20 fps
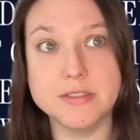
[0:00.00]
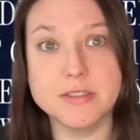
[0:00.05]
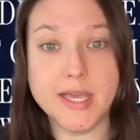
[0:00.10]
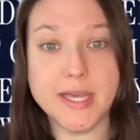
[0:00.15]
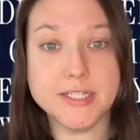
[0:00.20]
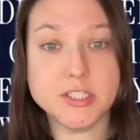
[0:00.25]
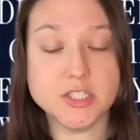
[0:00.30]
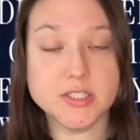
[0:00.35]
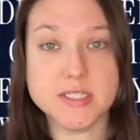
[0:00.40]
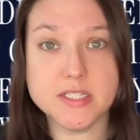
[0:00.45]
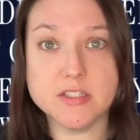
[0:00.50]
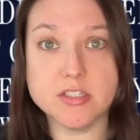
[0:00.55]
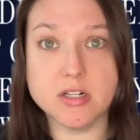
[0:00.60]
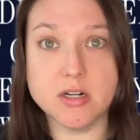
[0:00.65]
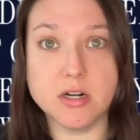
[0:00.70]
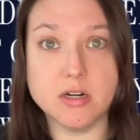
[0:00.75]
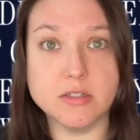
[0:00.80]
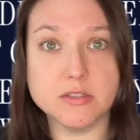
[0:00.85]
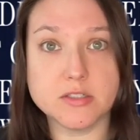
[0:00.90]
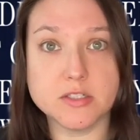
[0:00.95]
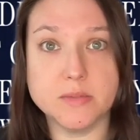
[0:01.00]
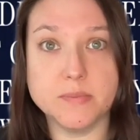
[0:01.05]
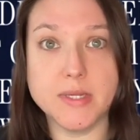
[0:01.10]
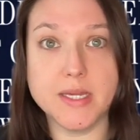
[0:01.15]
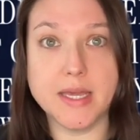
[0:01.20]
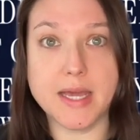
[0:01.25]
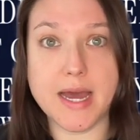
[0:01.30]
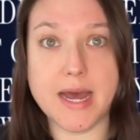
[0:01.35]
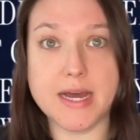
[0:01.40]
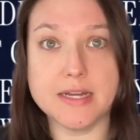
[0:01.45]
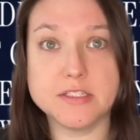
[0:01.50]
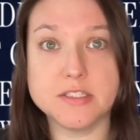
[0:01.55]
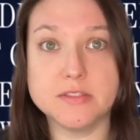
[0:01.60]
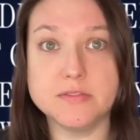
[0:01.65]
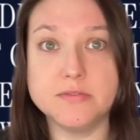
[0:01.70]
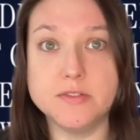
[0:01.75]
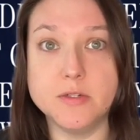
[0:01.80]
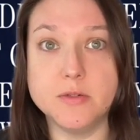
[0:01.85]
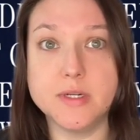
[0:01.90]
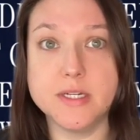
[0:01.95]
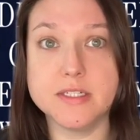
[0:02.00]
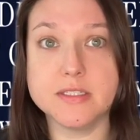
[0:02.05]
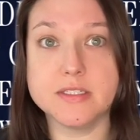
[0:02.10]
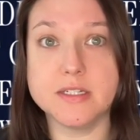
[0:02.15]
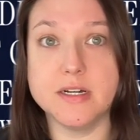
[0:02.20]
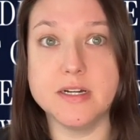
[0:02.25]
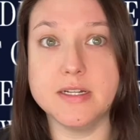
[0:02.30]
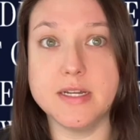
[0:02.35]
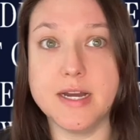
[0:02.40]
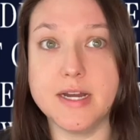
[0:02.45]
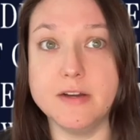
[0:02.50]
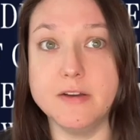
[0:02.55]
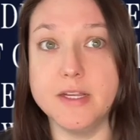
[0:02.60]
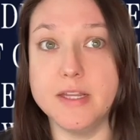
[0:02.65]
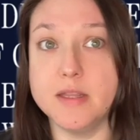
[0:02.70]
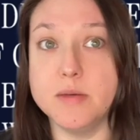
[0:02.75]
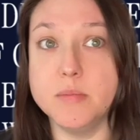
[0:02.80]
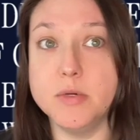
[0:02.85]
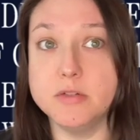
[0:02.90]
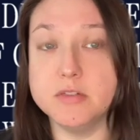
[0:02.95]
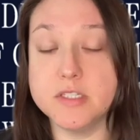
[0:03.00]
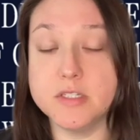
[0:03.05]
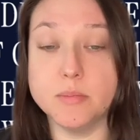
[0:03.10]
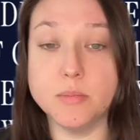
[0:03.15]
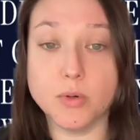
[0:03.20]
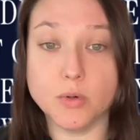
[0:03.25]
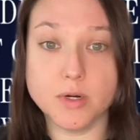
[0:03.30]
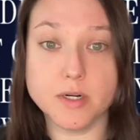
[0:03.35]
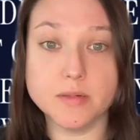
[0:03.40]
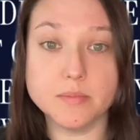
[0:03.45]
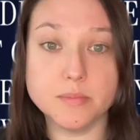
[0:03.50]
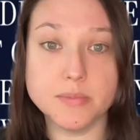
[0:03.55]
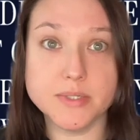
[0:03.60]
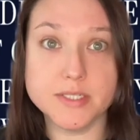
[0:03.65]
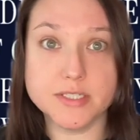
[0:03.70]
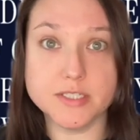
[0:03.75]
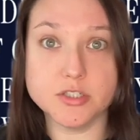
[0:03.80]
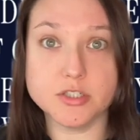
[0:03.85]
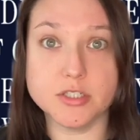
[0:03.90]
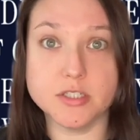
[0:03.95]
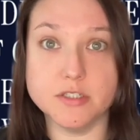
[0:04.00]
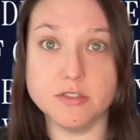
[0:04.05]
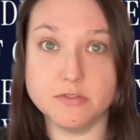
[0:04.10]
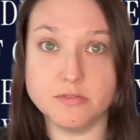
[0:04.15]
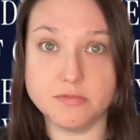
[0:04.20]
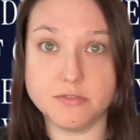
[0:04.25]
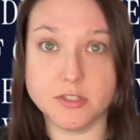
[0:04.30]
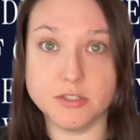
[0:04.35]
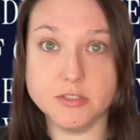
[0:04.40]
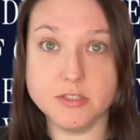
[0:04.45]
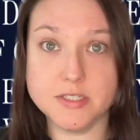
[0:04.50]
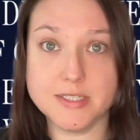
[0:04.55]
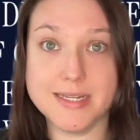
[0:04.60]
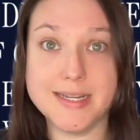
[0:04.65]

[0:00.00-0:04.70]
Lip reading: Agencies are also being asked to focus on hiring the most important positions first,